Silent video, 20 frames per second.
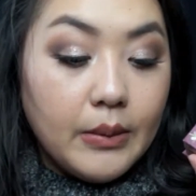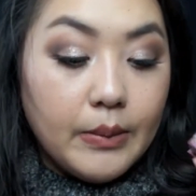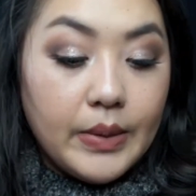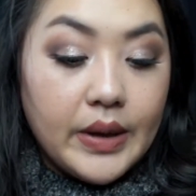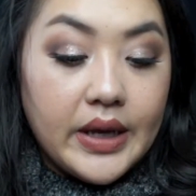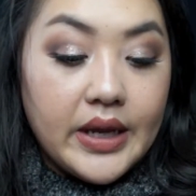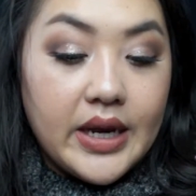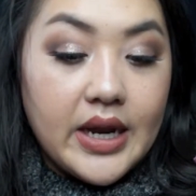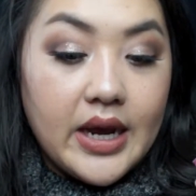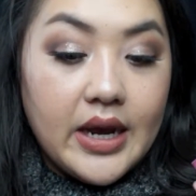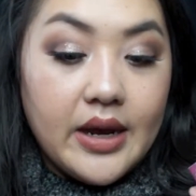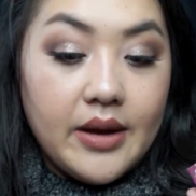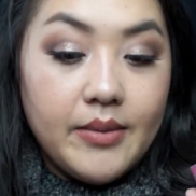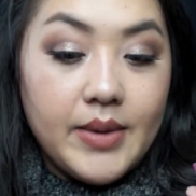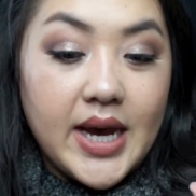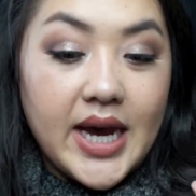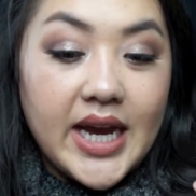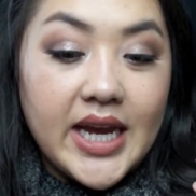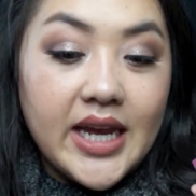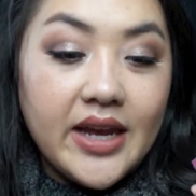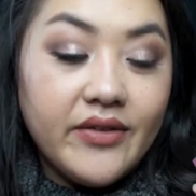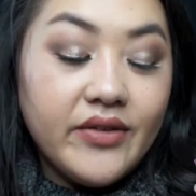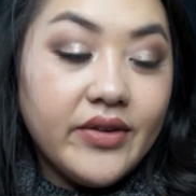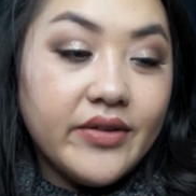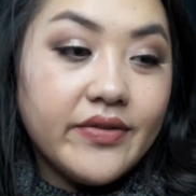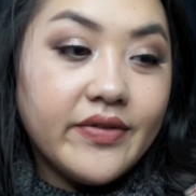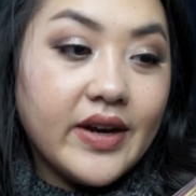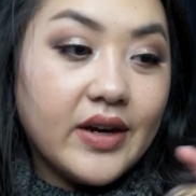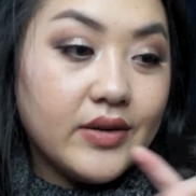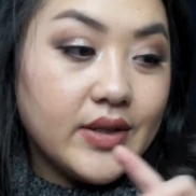But I
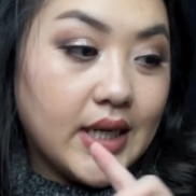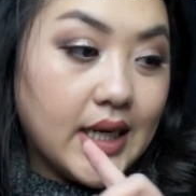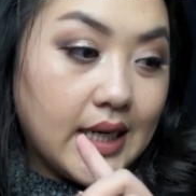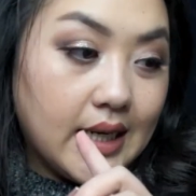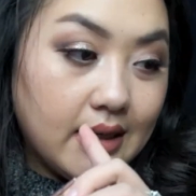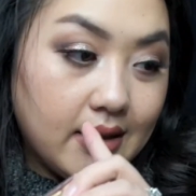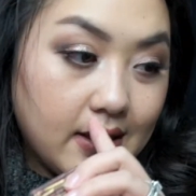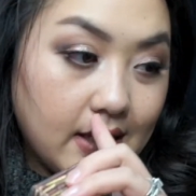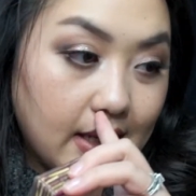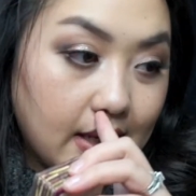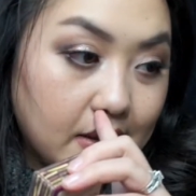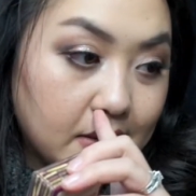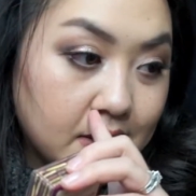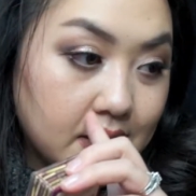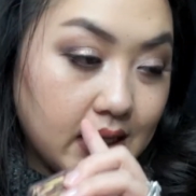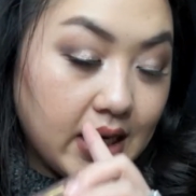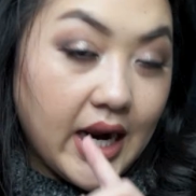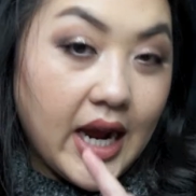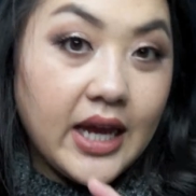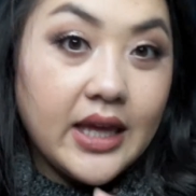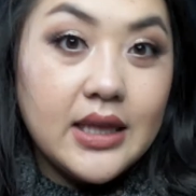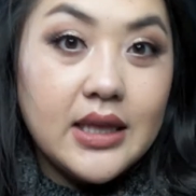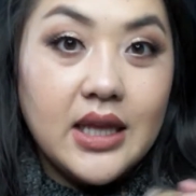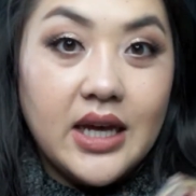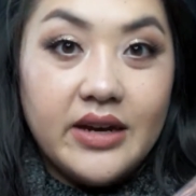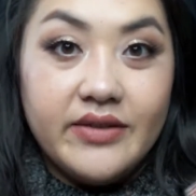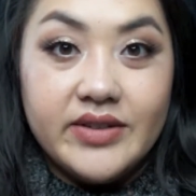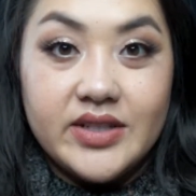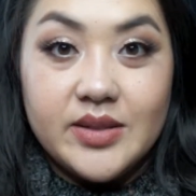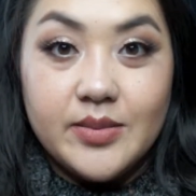haven't found anything else that I
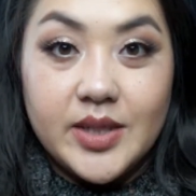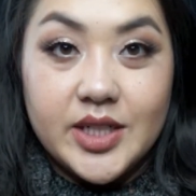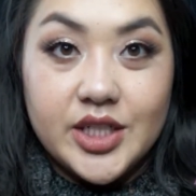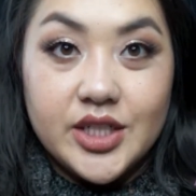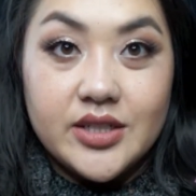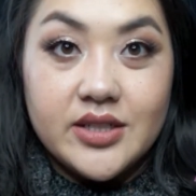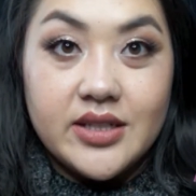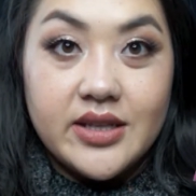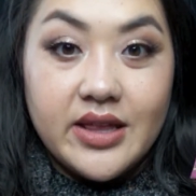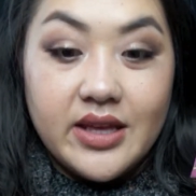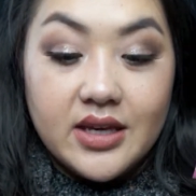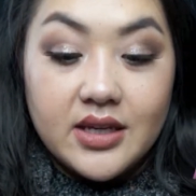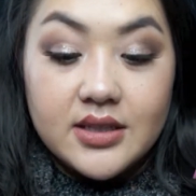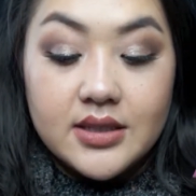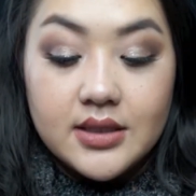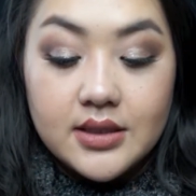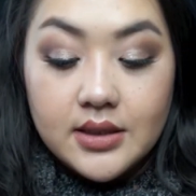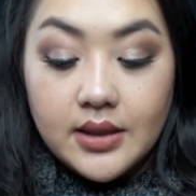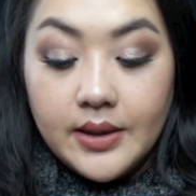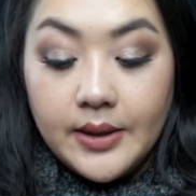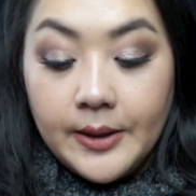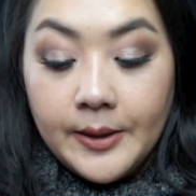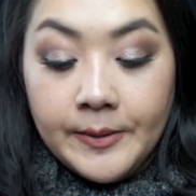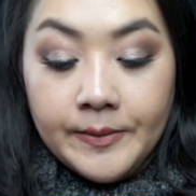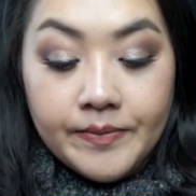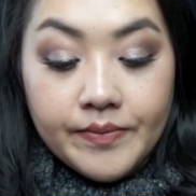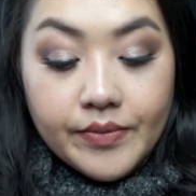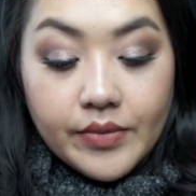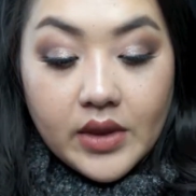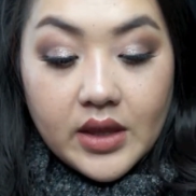love as much as this.
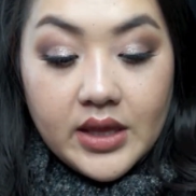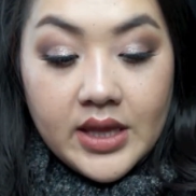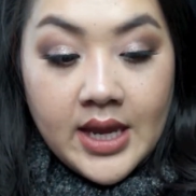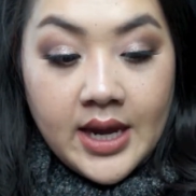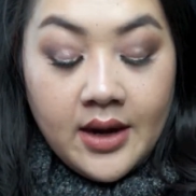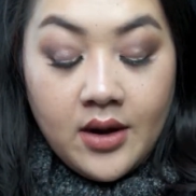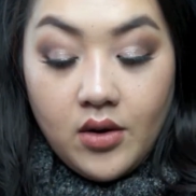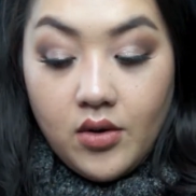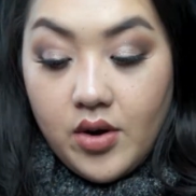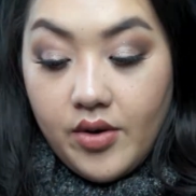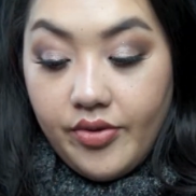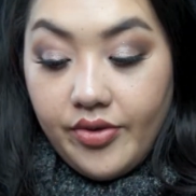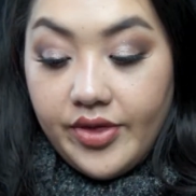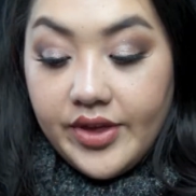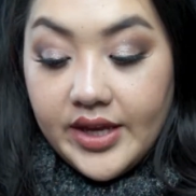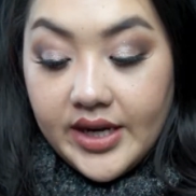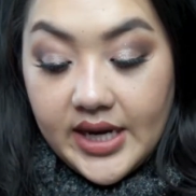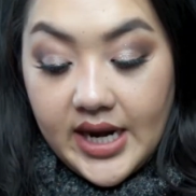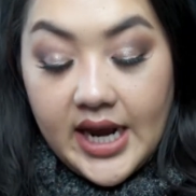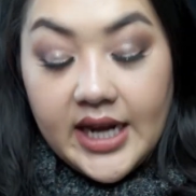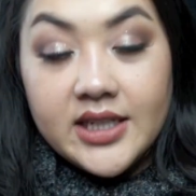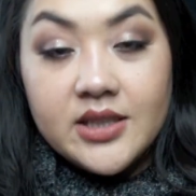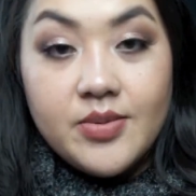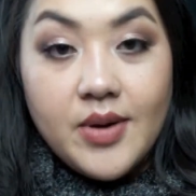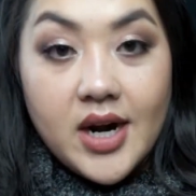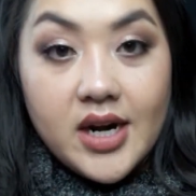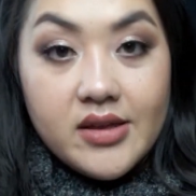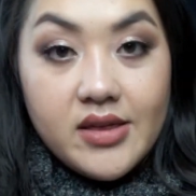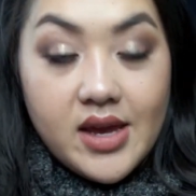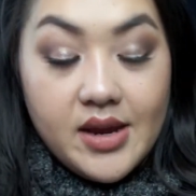Now, the next
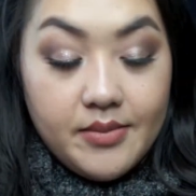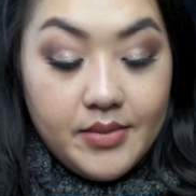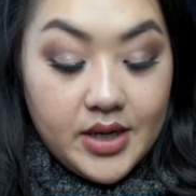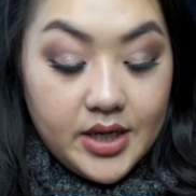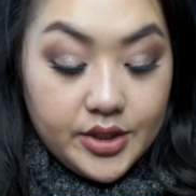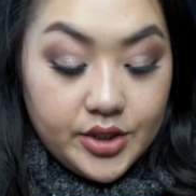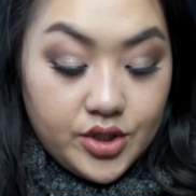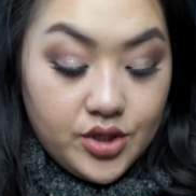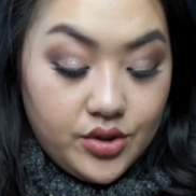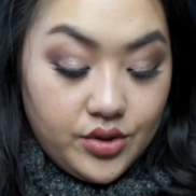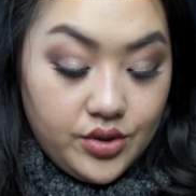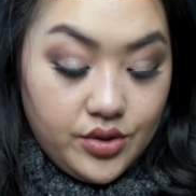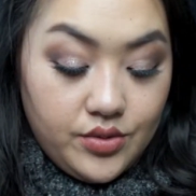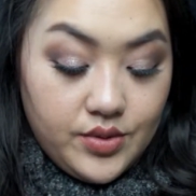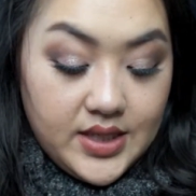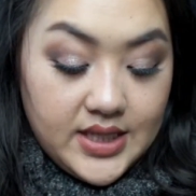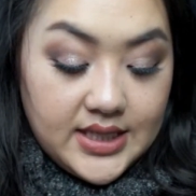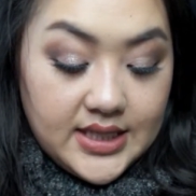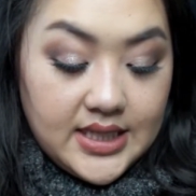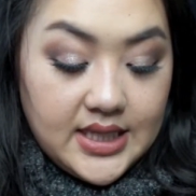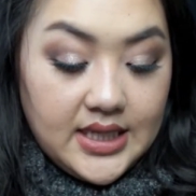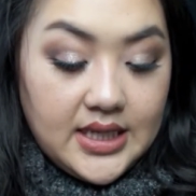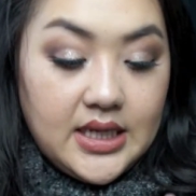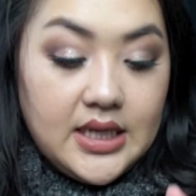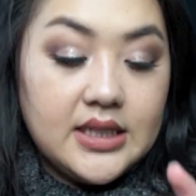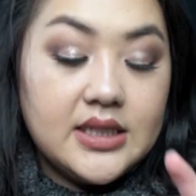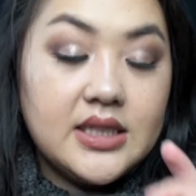product that I'm going to show you is the